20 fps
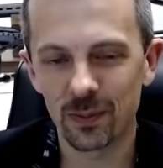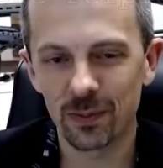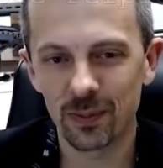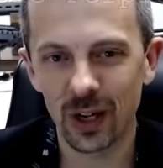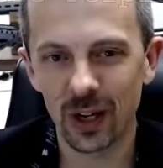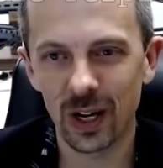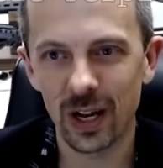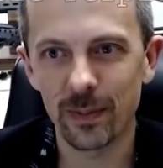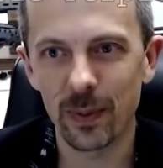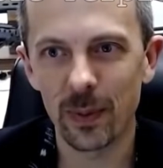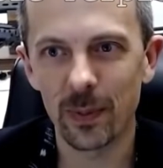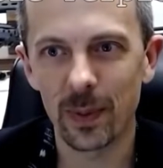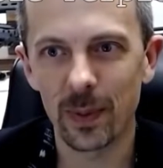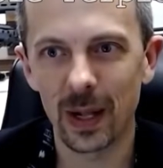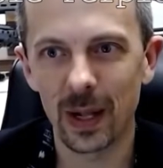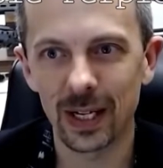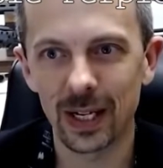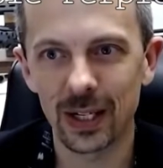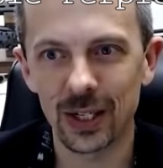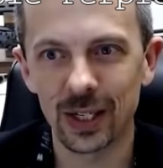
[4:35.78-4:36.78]
slightly
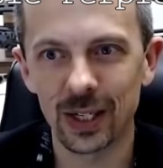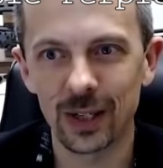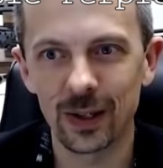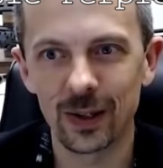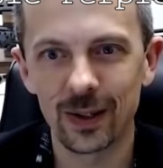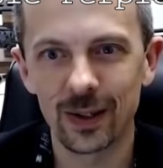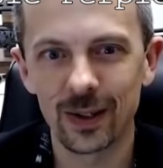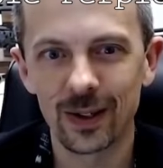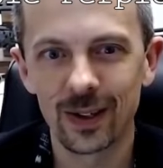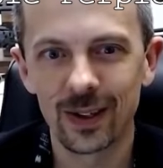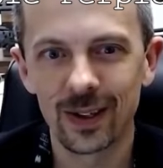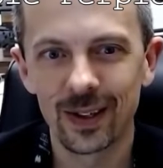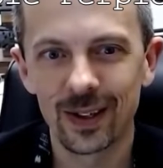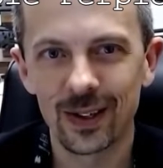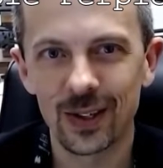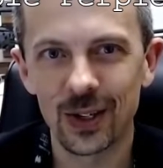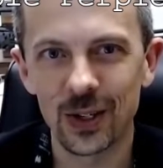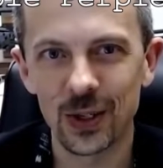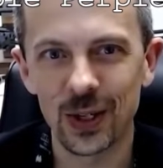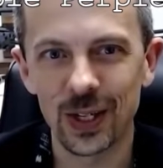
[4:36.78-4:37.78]
perplexing
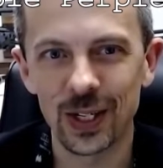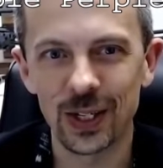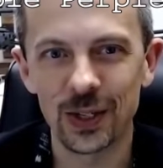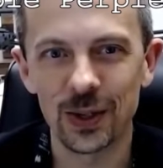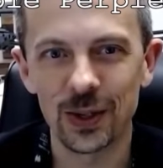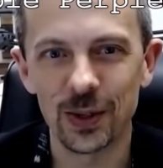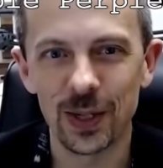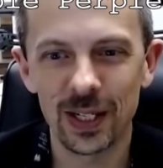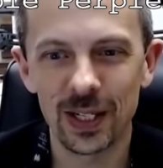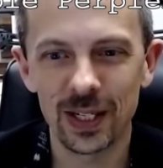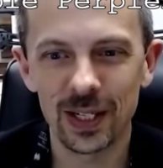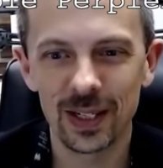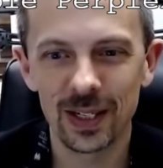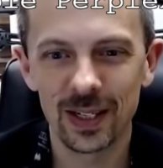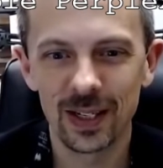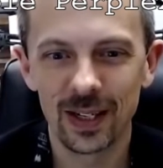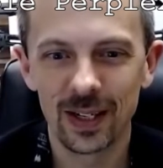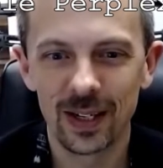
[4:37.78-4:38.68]
design choice.